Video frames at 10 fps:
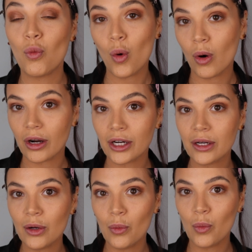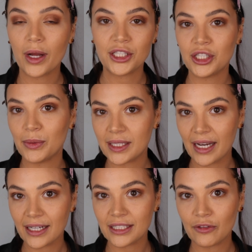worn when she was an
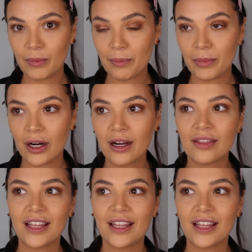active member.